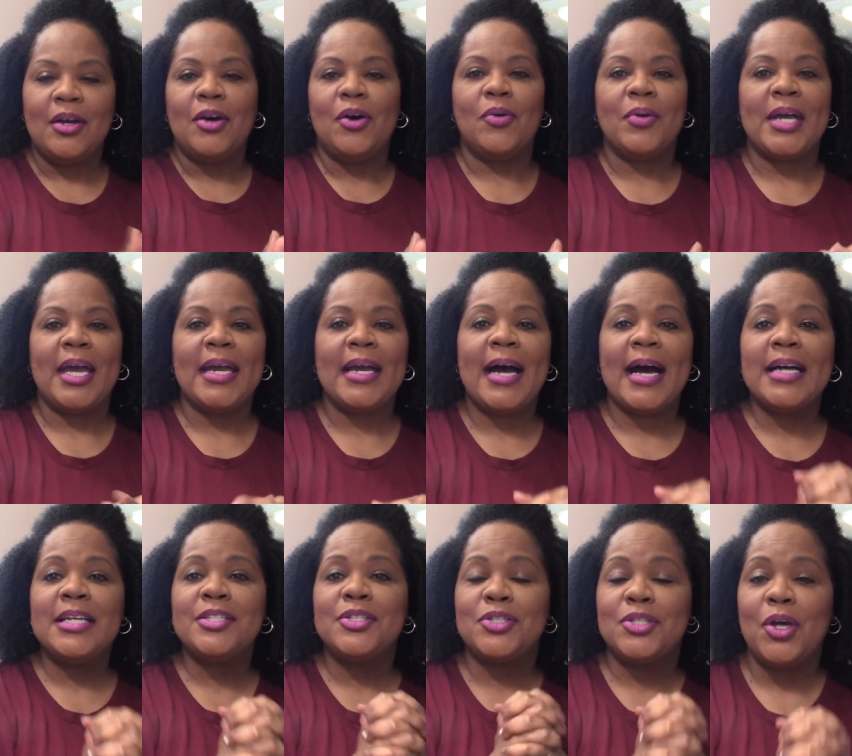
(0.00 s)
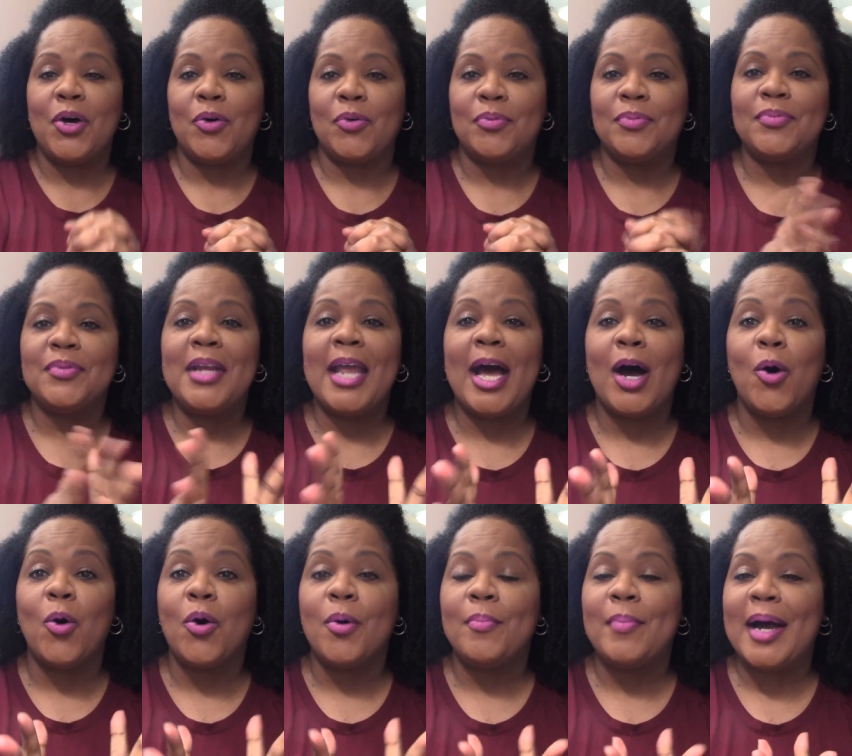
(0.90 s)
Okay, guys, so
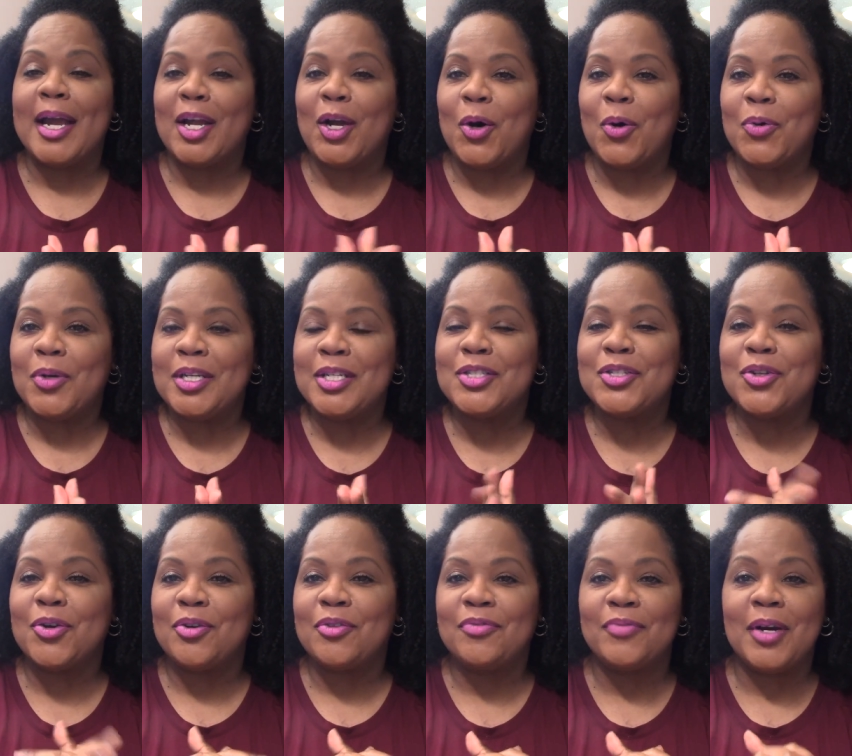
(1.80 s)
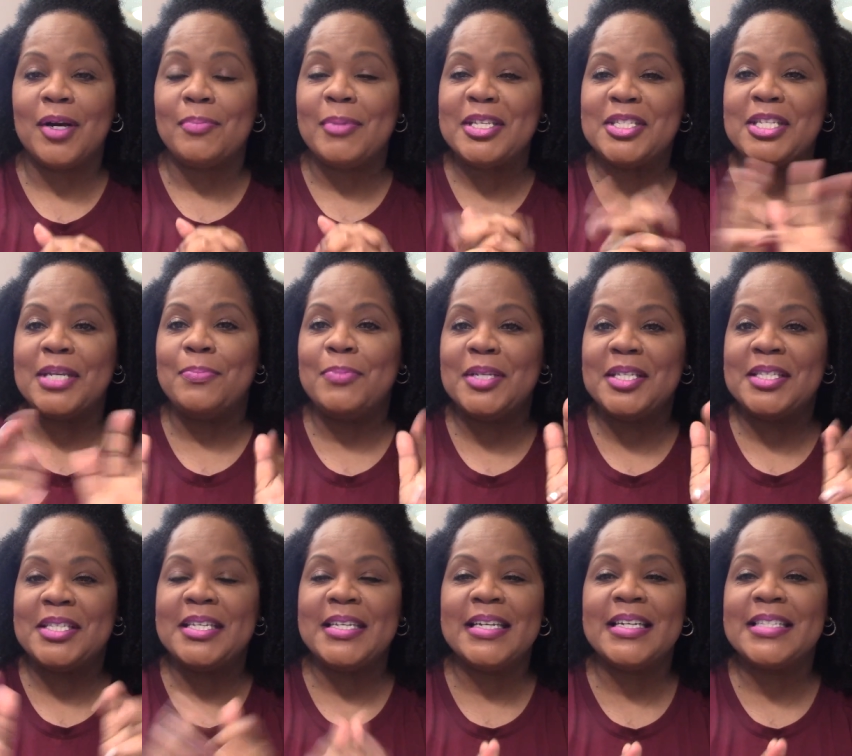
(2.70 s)
now my coding certif uh, my
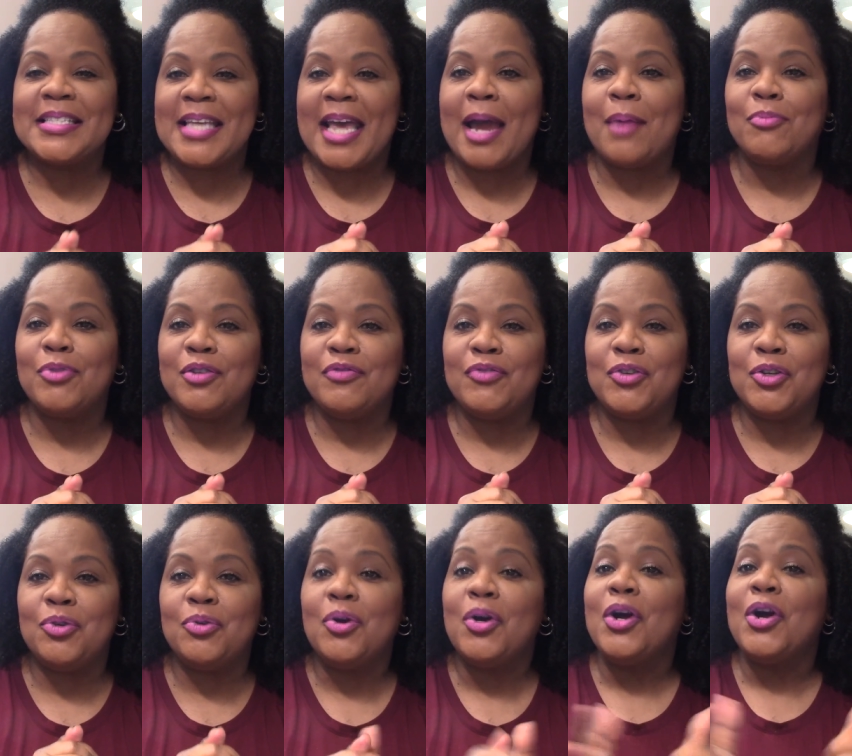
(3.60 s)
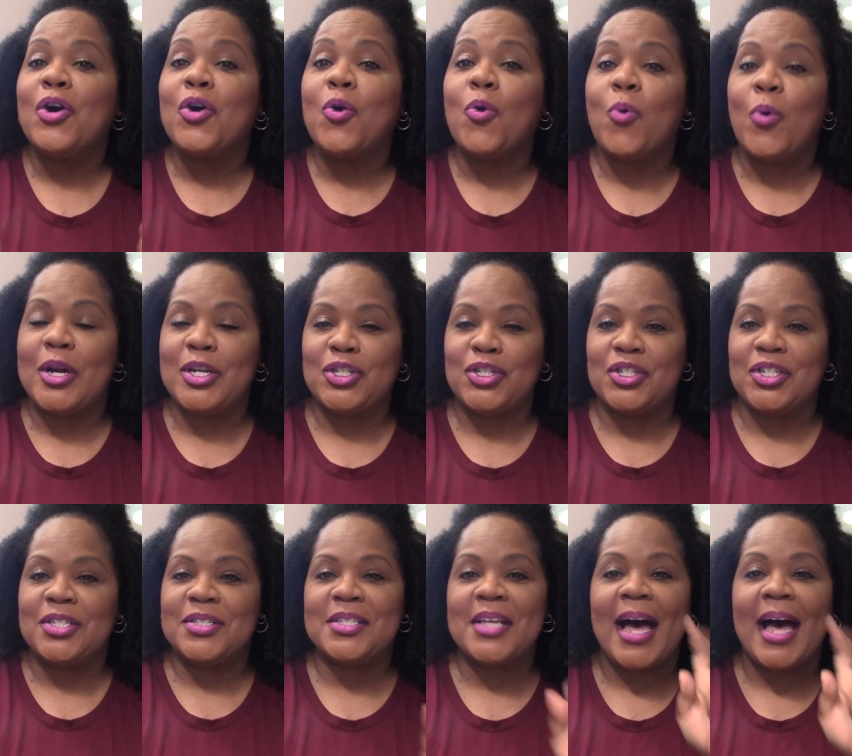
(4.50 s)
CPC exam review questions.